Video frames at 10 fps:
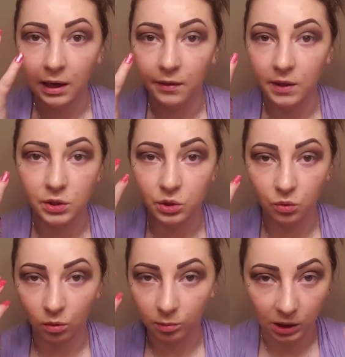and then just
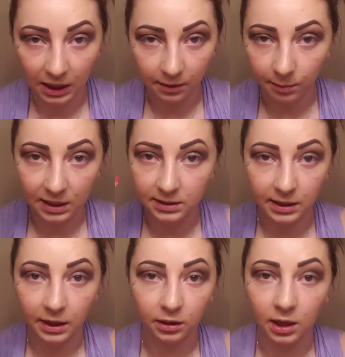normal like
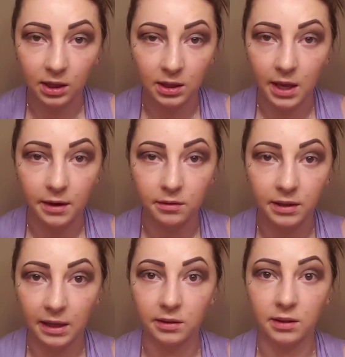mascara, and then
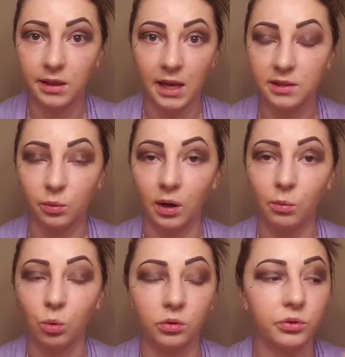that's what I
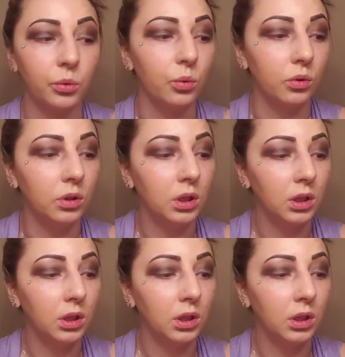wore to school.